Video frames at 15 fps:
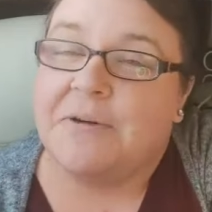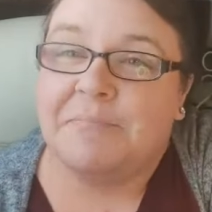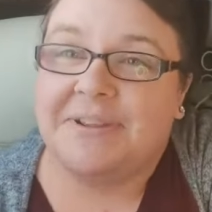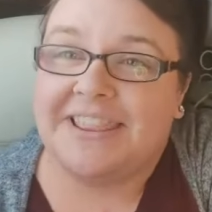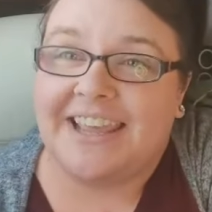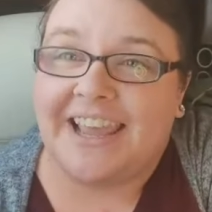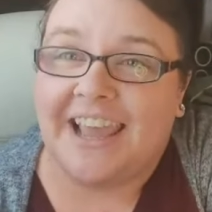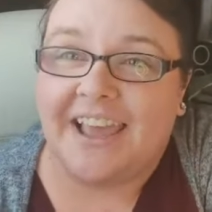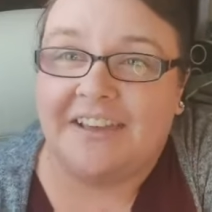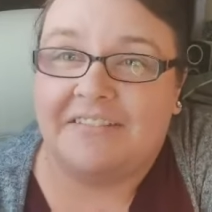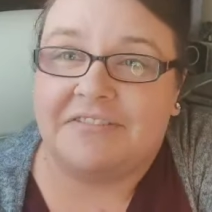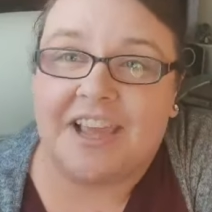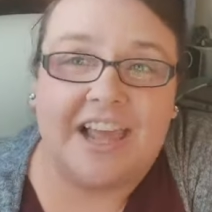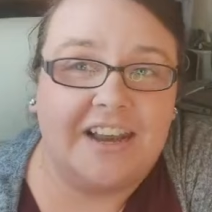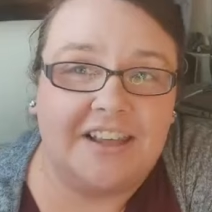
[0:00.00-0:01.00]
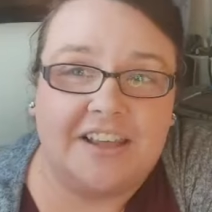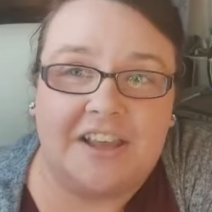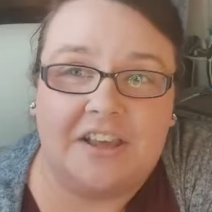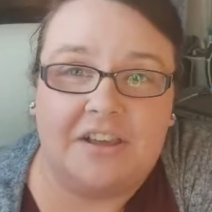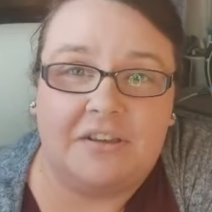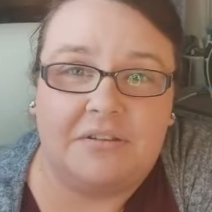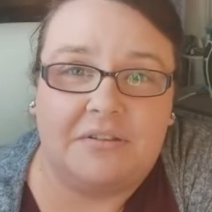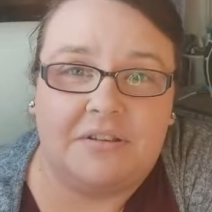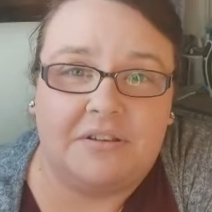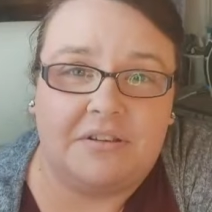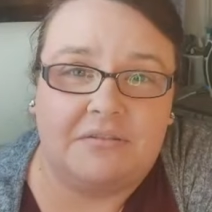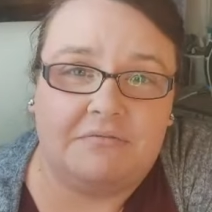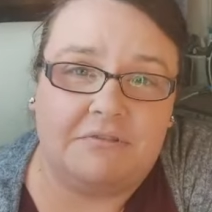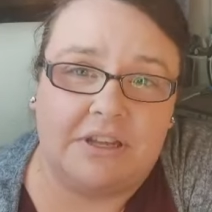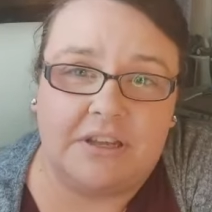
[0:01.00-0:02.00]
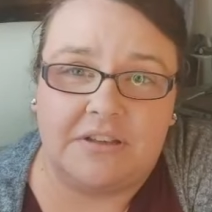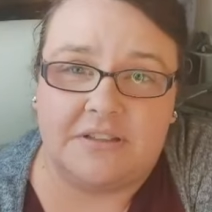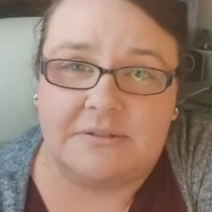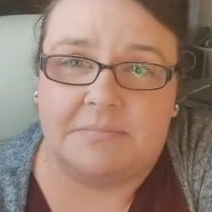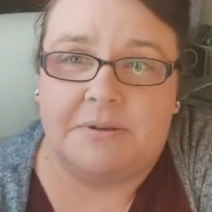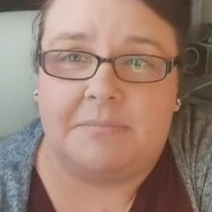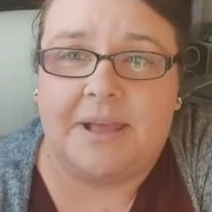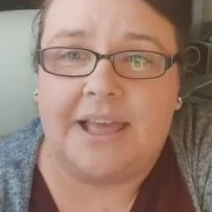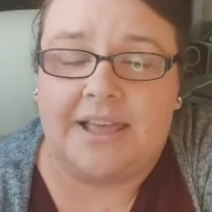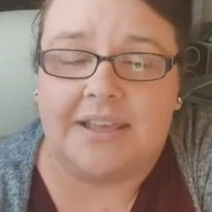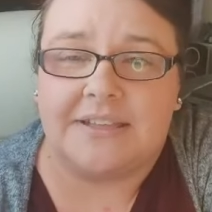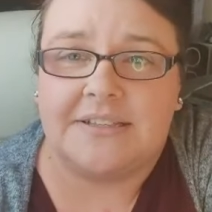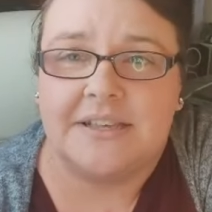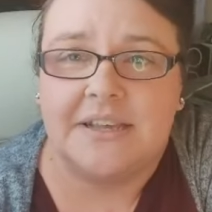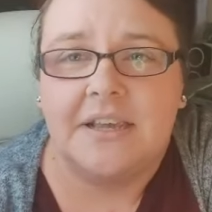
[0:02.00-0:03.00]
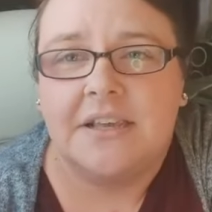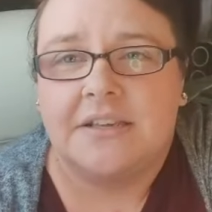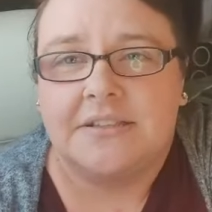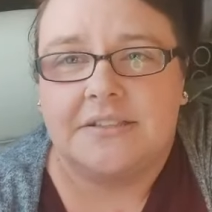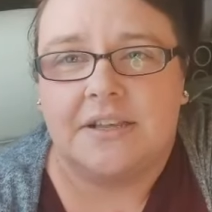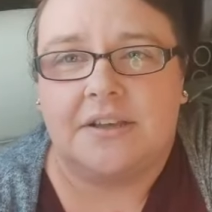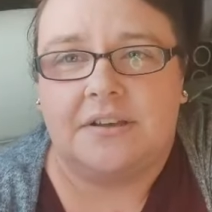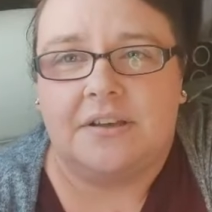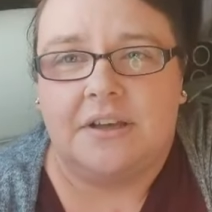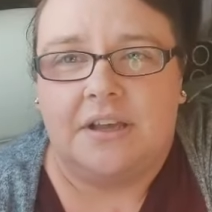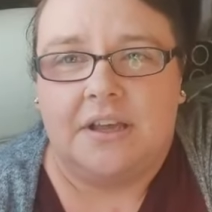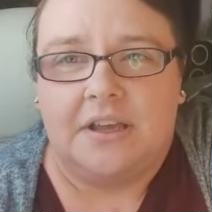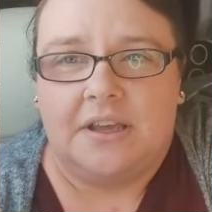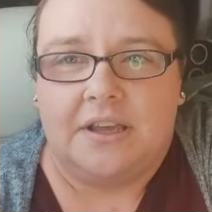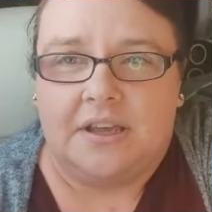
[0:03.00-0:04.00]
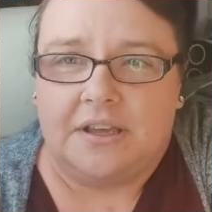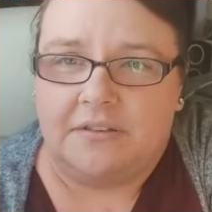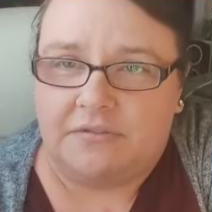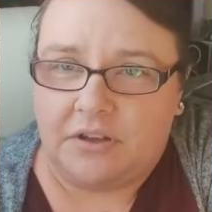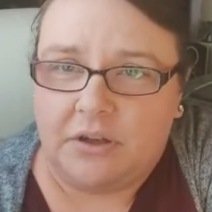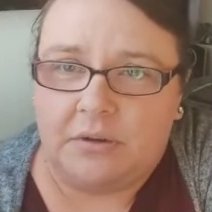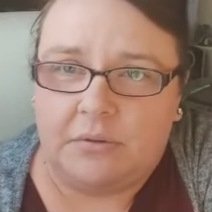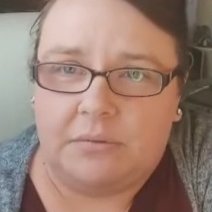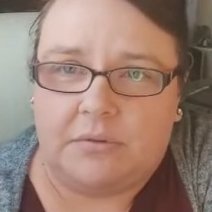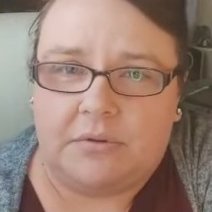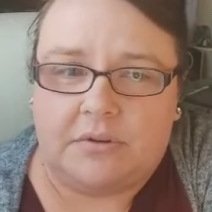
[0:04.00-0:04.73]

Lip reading: but they have calico reusable bags. So if you're